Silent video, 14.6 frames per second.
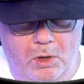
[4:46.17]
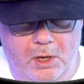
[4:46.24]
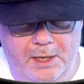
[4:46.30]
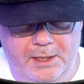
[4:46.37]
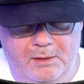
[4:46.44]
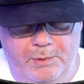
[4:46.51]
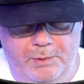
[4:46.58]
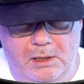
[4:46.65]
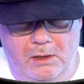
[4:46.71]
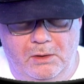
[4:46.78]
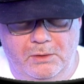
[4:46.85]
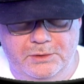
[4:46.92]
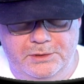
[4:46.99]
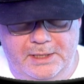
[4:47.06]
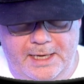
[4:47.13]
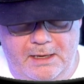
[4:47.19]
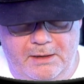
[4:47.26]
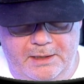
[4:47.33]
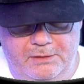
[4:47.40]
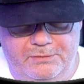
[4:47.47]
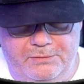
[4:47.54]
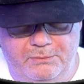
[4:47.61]
and we closed it out
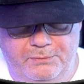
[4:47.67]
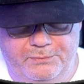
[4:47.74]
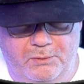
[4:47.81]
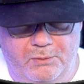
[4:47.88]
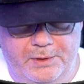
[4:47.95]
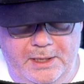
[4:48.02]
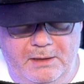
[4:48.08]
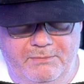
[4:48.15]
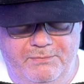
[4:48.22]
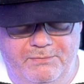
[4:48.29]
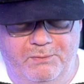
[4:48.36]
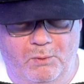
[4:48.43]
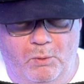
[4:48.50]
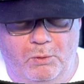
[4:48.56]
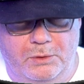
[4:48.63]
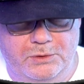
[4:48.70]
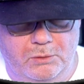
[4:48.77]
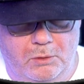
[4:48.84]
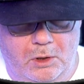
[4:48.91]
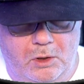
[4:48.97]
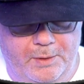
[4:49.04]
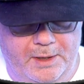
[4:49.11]
at 244. So
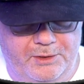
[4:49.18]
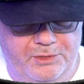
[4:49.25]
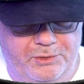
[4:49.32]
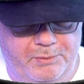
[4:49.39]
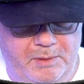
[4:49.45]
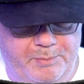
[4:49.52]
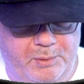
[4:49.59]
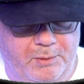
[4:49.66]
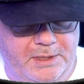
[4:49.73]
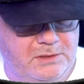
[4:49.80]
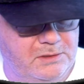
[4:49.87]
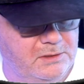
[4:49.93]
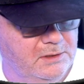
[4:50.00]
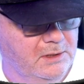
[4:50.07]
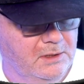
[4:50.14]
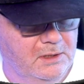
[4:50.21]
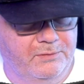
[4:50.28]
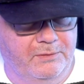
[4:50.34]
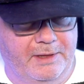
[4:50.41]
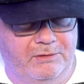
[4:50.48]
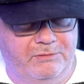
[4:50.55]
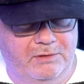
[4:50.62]
a quick 3 points for
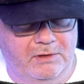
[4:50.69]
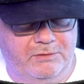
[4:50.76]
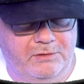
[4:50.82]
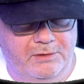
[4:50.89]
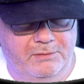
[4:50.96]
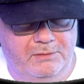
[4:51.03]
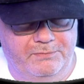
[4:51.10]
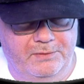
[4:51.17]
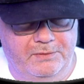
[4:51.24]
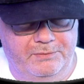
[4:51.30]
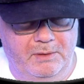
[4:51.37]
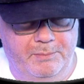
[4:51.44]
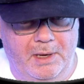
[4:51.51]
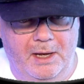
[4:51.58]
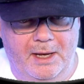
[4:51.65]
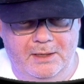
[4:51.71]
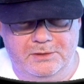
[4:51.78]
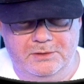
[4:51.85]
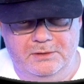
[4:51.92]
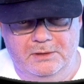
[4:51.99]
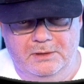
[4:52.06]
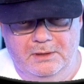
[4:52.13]
that
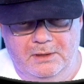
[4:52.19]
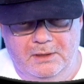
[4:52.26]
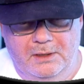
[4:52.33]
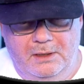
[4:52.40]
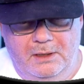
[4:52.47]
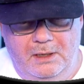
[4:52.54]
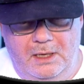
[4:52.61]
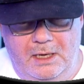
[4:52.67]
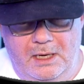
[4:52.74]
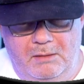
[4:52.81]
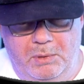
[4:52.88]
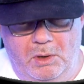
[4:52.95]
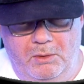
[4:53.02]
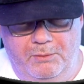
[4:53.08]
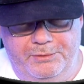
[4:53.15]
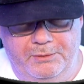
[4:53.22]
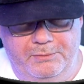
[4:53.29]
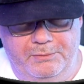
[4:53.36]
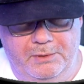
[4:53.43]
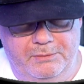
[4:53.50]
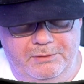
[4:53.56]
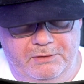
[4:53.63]
$650. And both of
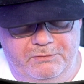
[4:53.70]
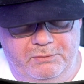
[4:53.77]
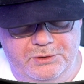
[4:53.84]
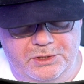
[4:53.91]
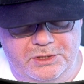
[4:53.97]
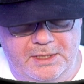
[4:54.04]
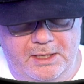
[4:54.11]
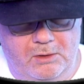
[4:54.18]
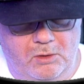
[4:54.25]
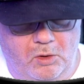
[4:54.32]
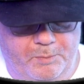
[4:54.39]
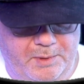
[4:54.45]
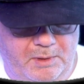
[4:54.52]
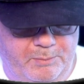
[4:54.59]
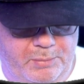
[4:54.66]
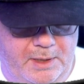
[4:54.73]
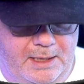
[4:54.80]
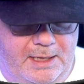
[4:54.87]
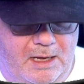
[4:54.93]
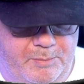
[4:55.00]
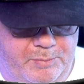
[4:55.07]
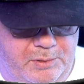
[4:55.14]
this was just that opening
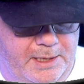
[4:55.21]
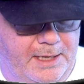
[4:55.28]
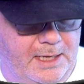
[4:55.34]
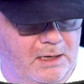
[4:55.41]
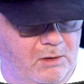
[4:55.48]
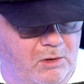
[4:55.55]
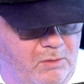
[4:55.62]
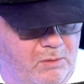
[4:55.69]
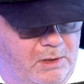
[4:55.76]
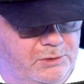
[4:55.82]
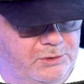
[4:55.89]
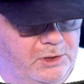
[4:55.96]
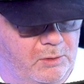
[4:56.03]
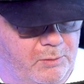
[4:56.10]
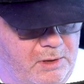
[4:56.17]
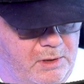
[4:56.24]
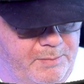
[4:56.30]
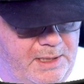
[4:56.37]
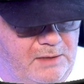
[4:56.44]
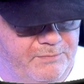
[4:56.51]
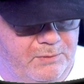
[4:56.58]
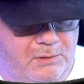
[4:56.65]
breakout play, and I'll show you what I
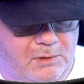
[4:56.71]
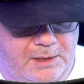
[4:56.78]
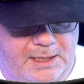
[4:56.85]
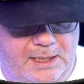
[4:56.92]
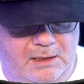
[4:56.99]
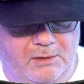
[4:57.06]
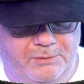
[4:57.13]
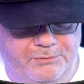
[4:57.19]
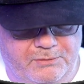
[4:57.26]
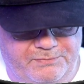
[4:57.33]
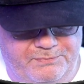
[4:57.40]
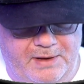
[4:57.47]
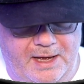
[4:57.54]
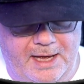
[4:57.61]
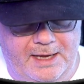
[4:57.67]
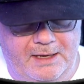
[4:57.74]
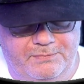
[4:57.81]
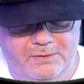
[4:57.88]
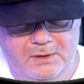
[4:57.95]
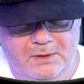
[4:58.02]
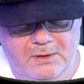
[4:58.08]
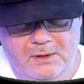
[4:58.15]
mean. If you look at it on your 5,
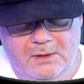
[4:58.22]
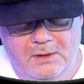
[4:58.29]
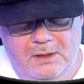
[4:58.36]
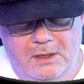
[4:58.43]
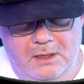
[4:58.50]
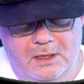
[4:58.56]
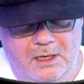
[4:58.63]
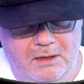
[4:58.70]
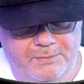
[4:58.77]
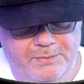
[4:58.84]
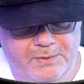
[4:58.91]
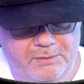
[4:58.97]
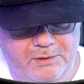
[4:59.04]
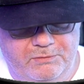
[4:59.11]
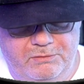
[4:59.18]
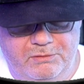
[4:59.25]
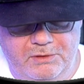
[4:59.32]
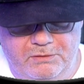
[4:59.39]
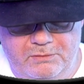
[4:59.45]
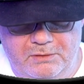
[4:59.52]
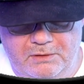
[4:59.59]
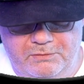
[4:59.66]

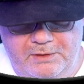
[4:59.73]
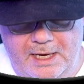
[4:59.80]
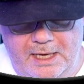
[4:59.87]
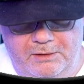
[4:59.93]
this candle